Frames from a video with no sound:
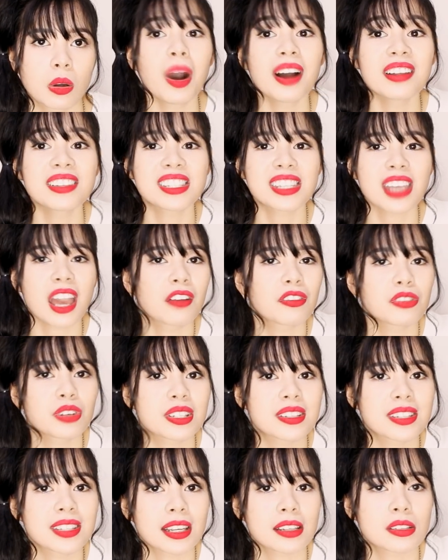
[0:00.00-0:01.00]
once every
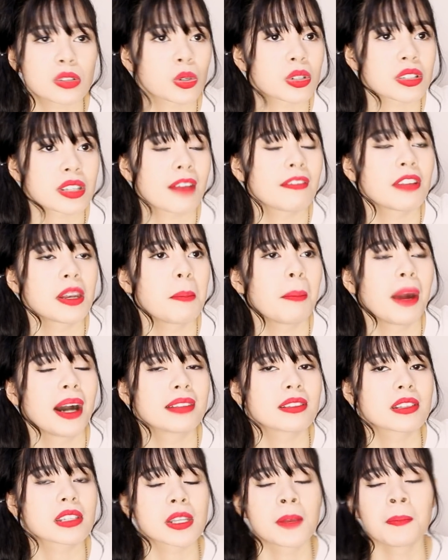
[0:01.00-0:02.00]
6 or 7
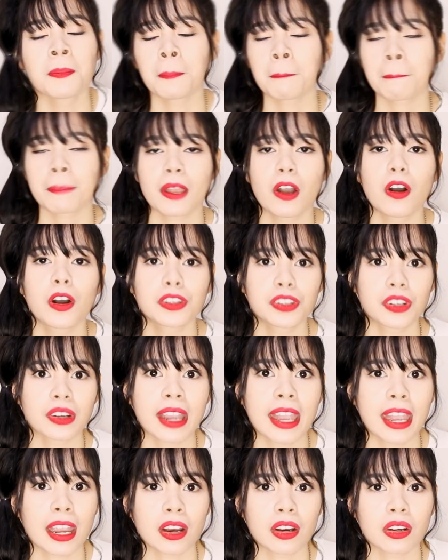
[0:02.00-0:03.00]
months on your
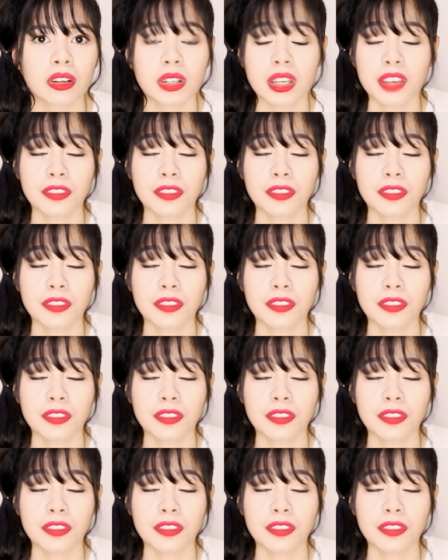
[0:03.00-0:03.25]
hair.